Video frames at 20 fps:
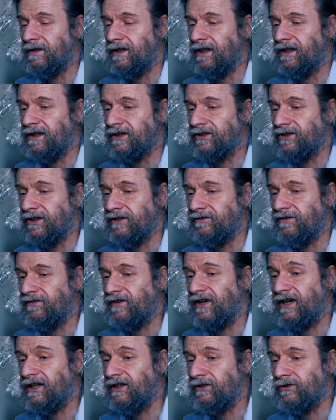uh, serve a
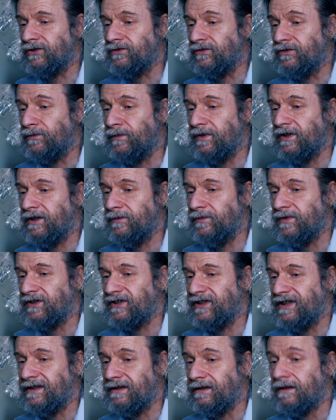very useful purpose
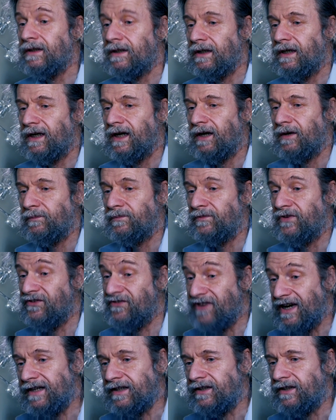in
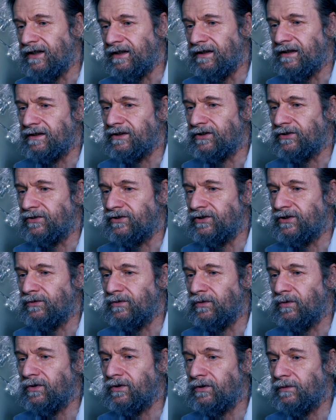preventing such a
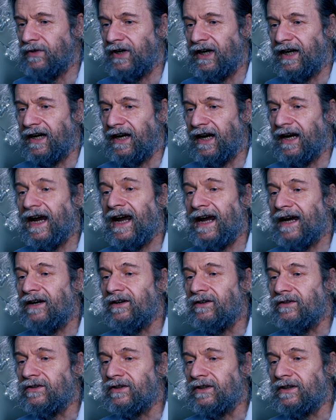war breaking
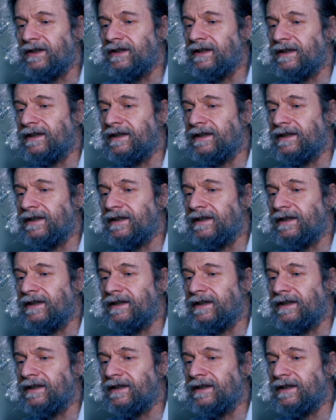out.